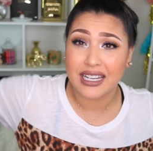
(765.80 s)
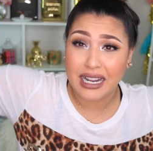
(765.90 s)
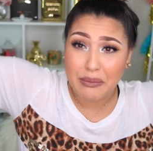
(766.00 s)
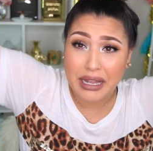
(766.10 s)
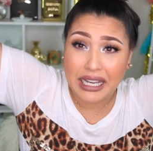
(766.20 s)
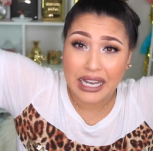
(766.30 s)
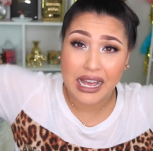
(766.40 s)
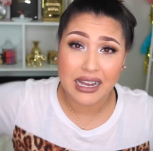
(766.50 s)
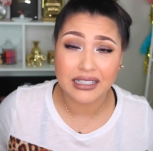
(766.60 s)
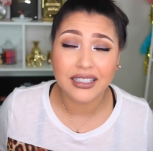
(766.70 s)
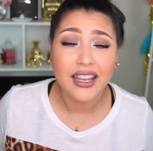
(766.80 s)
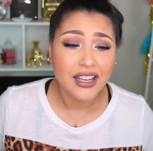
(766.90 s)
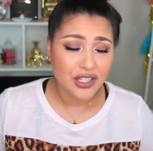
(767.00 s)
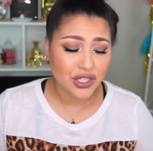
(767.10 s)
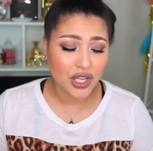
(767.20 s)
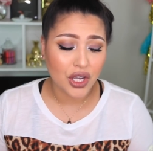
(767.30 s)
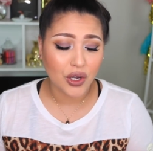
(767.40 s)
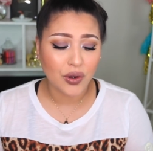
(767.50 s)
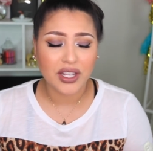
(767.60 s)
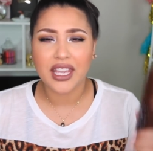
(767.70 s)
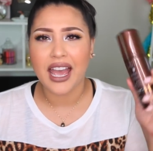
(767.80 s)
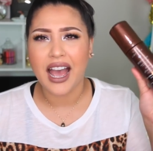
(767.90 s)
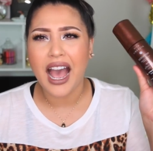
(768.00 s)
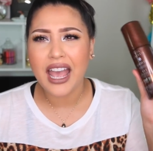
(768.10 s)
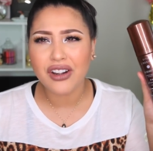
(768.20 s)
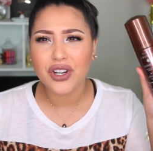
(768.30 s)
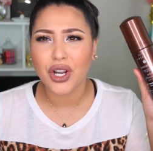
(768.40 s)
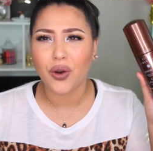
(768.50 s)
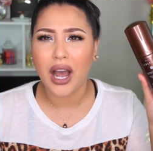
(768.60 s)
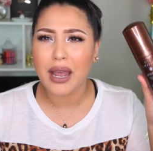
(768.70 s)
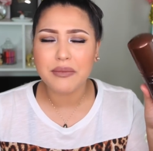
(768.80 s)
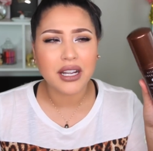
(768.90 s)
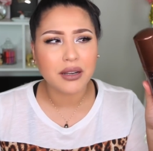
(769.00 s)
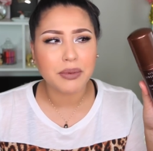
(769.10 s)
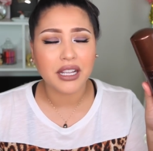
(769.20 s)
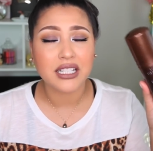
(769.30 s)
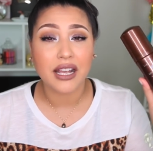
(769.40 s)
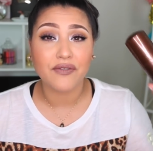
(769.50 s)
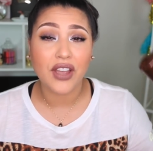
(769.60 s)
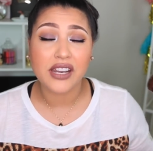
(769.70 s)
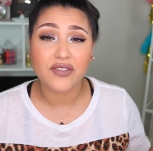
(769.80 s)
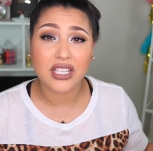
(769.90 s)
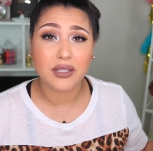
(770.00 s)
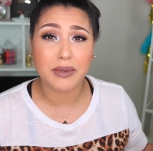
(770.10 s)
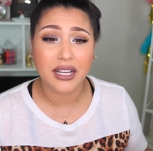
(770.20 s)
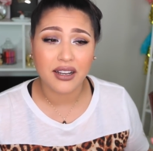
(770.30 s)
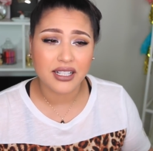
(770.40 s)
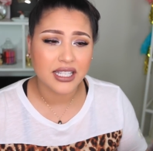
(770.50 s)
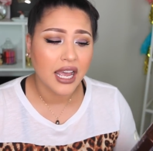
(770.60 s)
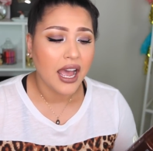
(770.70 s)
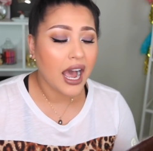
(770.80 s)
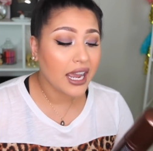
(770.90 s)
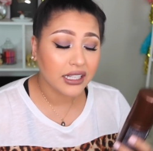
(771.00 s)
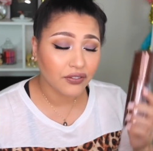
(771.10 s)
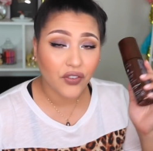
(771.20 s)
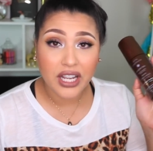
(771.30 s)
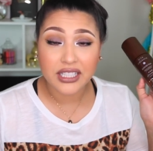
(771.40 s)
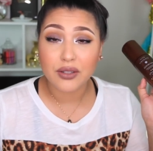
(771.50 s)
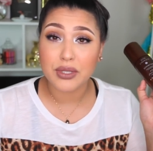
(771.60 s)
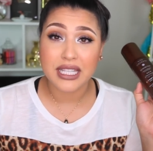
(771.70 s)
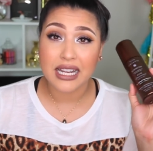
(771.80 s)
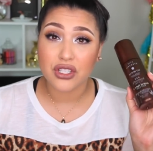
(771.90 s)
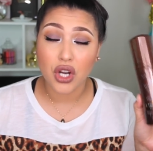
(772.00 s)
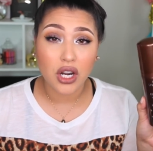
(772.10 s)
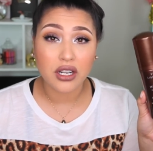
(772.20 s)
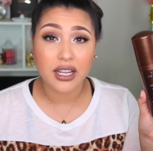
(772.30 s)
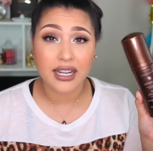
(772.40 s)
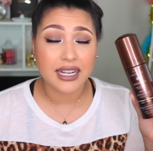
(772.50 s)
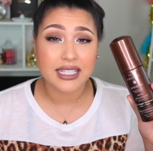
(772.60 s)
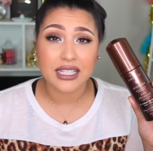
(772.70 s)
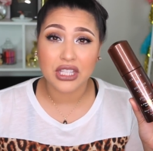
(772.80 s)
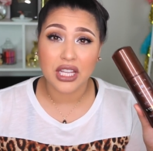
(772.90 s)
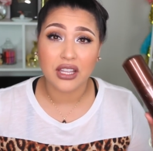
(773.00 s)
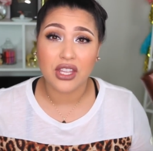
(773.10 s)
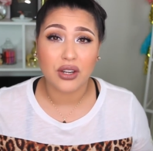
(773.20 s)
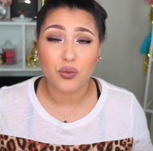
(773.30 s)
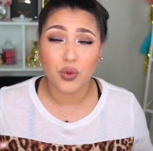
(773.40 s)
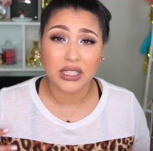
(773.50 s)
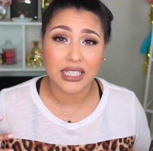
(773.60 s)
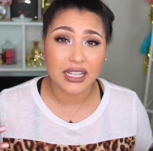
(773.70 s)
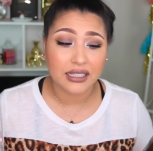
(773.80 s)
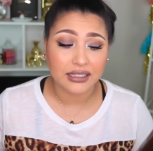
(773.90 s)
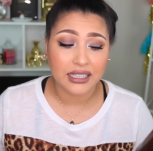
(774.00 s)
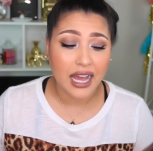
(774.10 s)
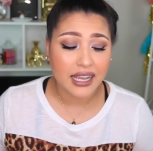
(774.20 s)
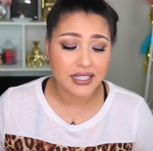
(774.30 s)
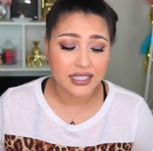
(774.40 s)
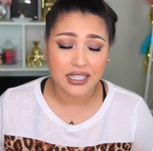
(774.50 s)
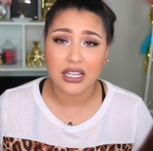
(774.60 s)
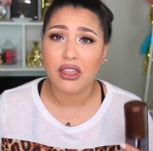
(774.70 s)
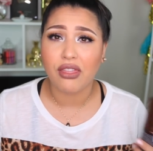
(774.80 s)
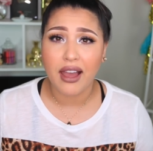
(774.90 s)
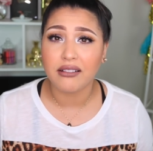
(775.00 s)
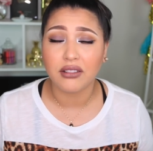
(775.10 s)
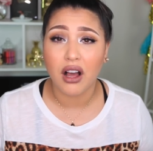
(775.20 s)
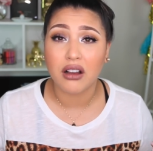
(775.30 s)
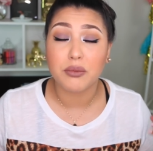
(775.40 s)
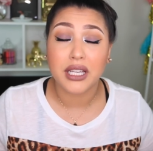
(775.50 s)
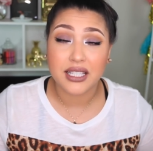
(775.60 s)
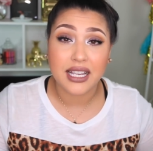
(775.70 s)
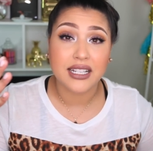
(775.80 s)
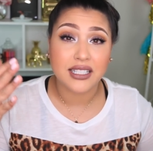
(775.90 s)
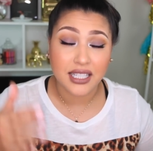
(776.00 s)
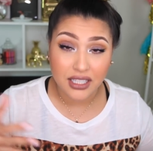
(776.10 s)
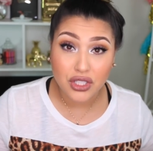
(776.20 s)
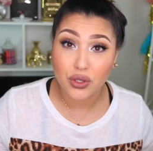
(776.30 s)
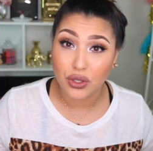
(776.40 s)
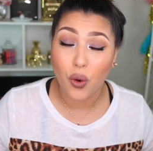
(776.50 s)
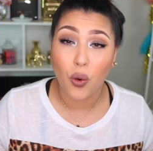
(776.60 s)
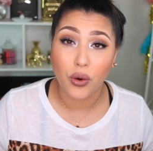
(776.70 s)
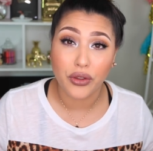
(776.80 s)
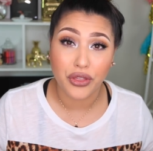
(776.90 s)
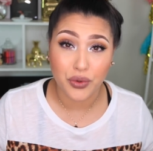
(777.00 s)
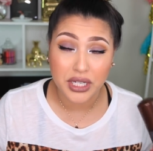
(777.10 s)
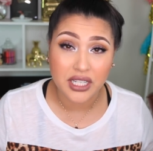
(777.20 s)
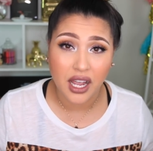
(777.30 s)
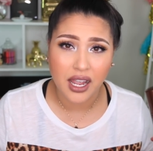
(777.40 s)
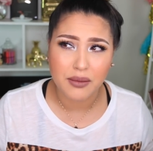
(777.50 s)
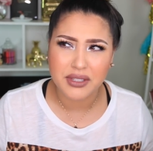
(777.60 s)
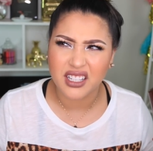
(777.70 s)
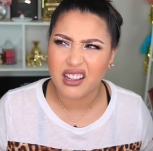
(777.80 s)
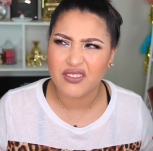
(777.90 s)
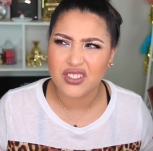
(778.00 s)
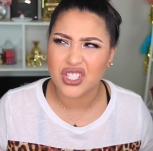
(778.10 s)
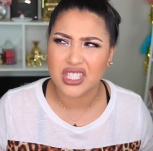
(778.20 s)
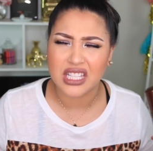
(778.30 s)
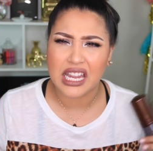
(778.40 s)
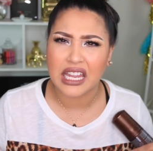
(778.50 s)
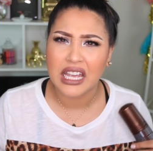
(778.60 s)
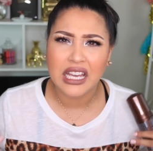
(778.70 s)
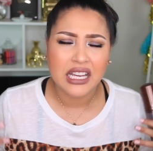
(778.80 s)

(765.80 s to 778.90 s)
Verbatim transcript: and I'm long. So yeah, I don't know. I'm not a big time fan of this because I didn't find that it was that dark and I didn't think that it really lasted that long because I did do the whole three times and I was just like,